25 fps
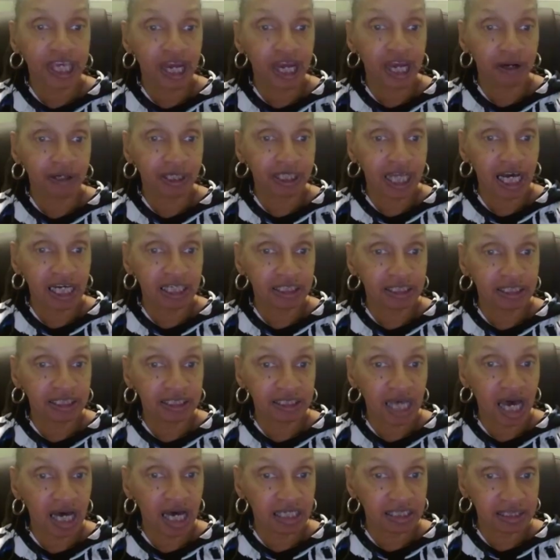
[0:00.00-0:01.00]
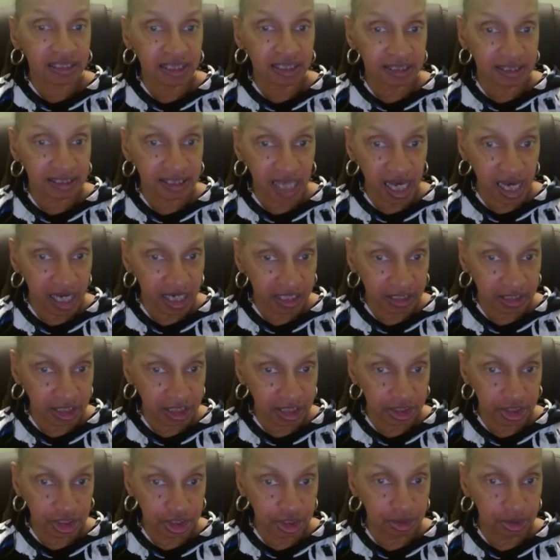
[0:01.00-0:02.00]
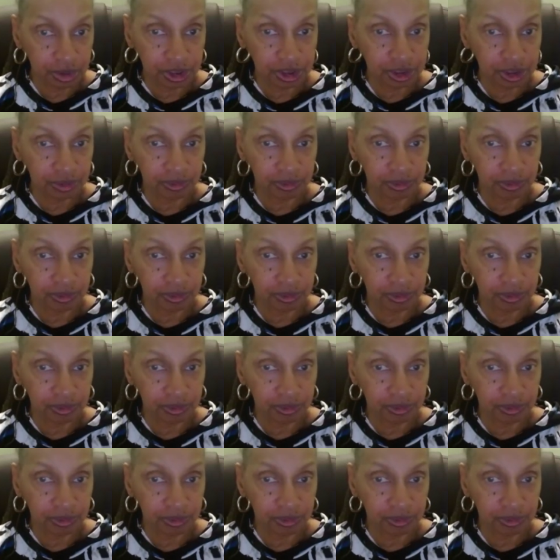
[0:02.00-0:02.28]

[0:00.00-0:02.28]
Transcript: Carolina's high society choose